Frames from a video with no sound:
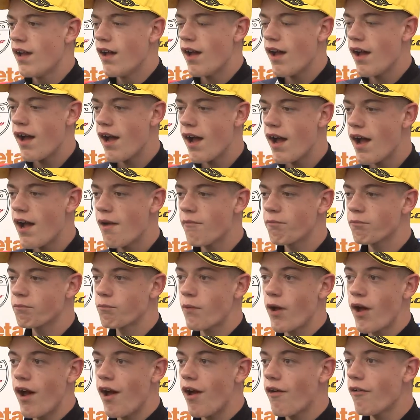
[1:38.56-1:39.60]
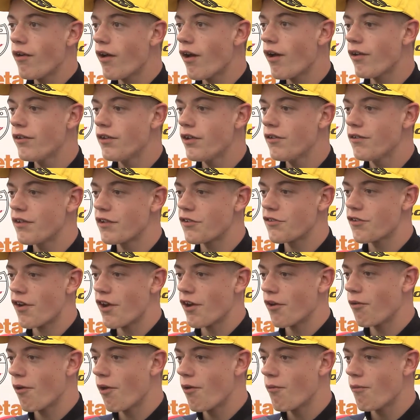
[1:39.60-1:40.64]
Well, I know this
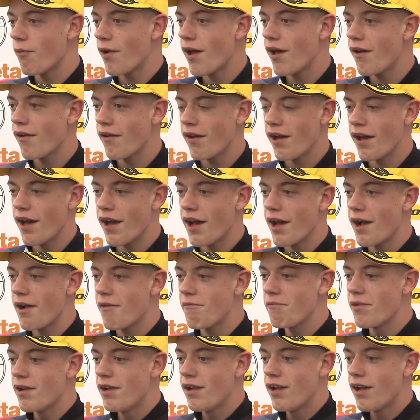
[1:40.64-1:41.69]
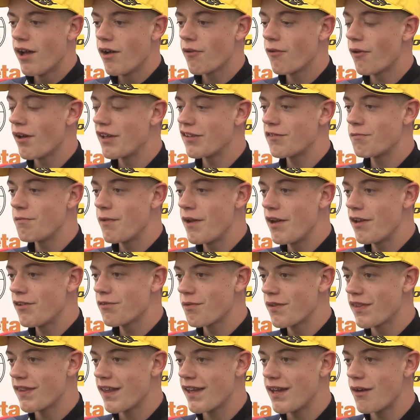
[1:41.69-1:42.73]
track quite well. I've got experience
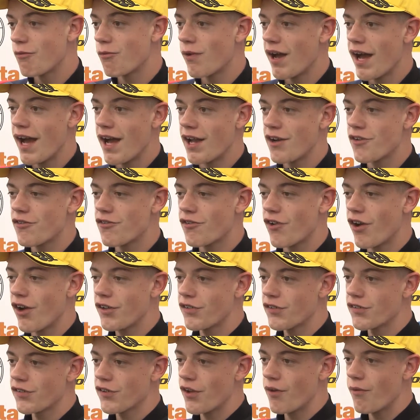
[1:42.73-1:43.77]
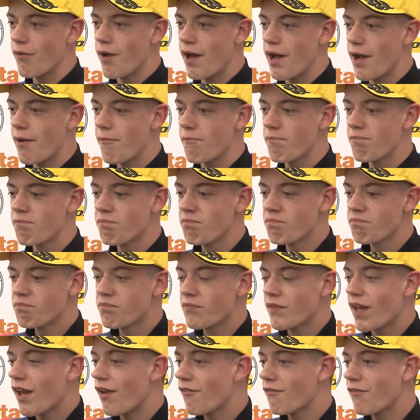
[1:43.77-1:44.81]
with it, wet and dry, so
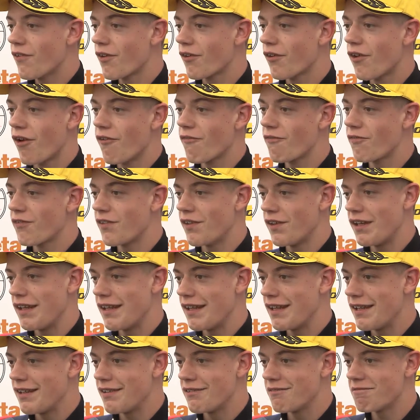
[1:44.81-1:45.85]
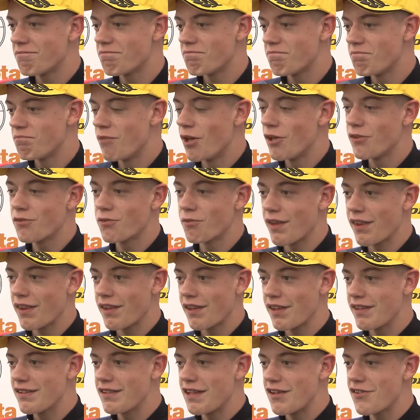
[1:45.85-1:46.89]
I feel confident in most weather
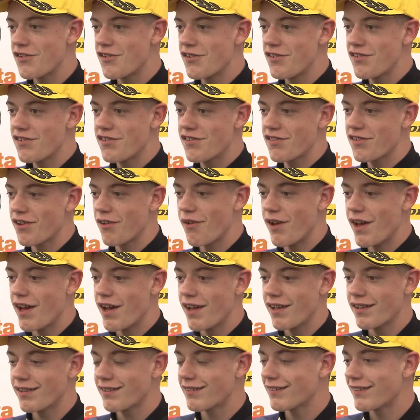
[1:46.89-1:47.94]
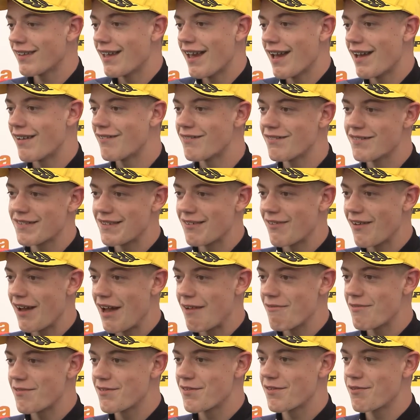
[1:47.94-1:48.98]
conditions. So yeah, let's see what
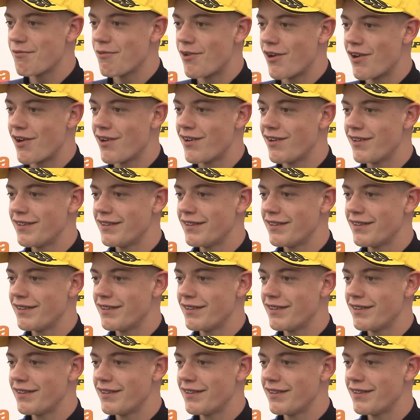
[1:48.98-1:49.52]
happens tomorrow.